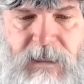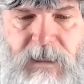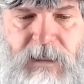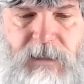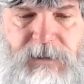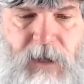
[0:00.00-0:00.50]

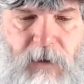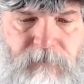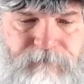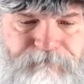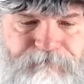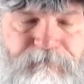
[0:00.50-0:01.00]
so
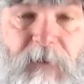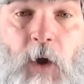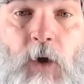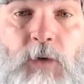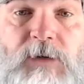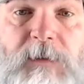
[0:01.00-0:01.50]

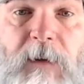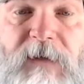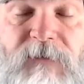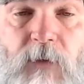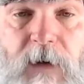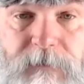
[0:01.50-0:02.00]
who's the money for?